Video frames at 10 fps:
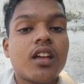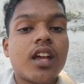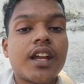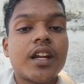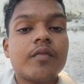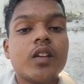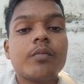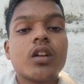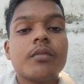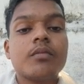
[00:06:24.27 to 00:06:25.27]
An N
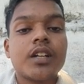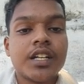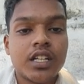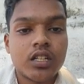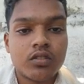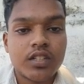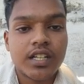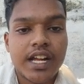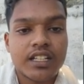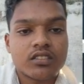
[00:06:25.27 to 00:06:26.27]
flip-flop ring counter
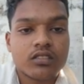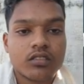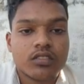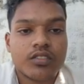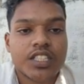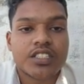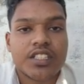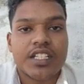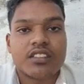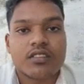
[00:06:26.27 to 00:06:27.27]
has unique
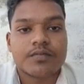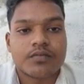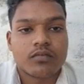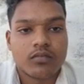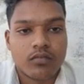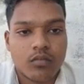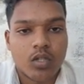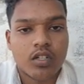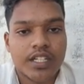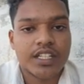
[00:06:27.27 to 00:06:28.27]
states
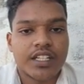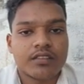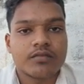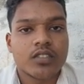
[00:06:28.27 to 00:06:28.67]
mod N